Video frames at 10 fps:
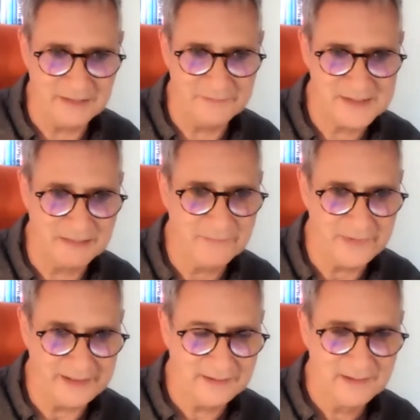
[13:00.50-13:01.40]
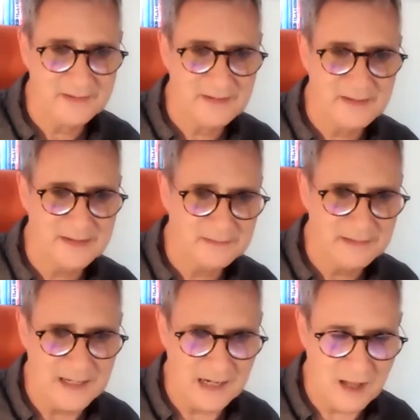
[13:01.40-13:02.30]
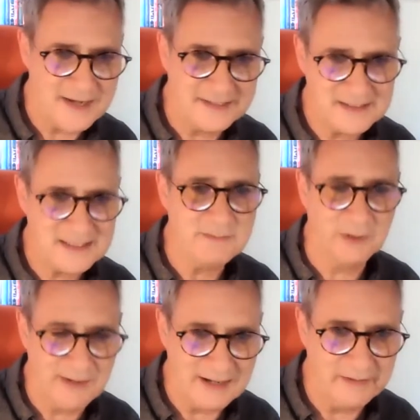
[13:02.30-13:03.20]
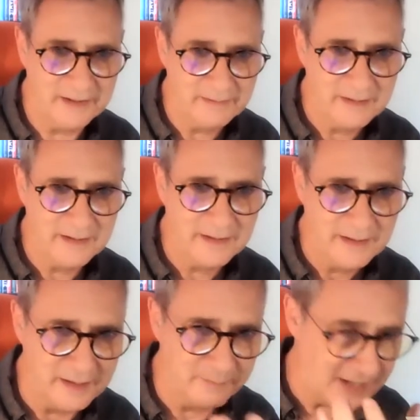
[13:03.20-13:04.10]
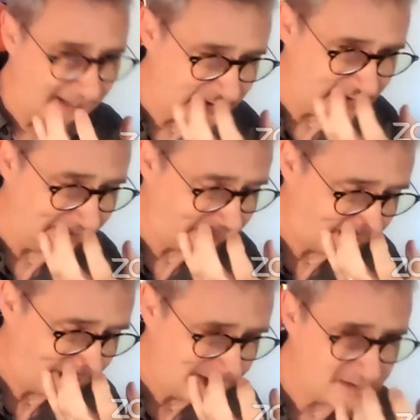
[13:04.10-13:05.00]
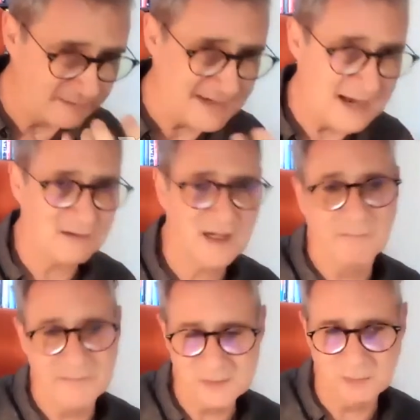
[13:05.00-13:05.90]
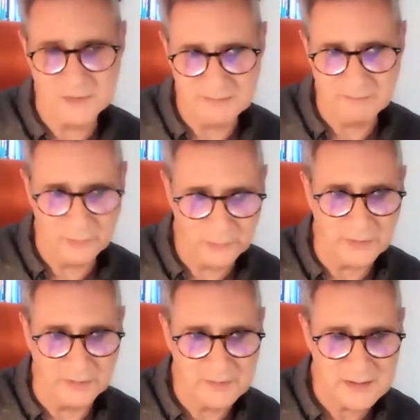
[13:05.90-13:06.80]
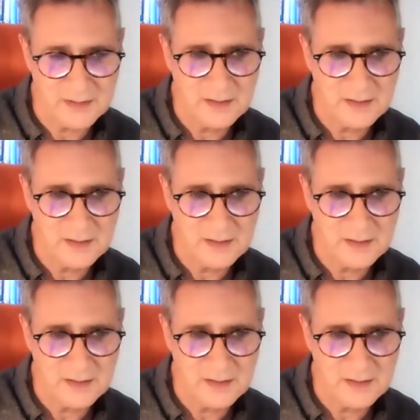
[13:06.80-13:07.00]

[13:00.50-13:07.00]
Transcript: over something, align a team around an objective. So the outcome is what's important,